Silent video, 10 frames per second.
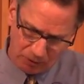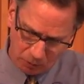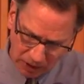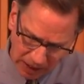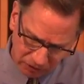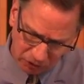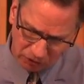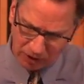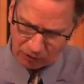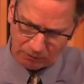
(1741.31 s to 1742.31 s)
We're to
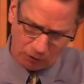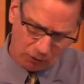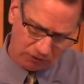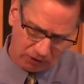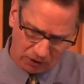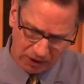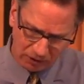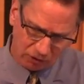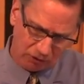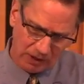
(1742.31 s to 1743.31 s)
exercise our voice in our
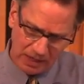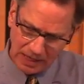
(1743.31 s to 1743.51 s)
nation's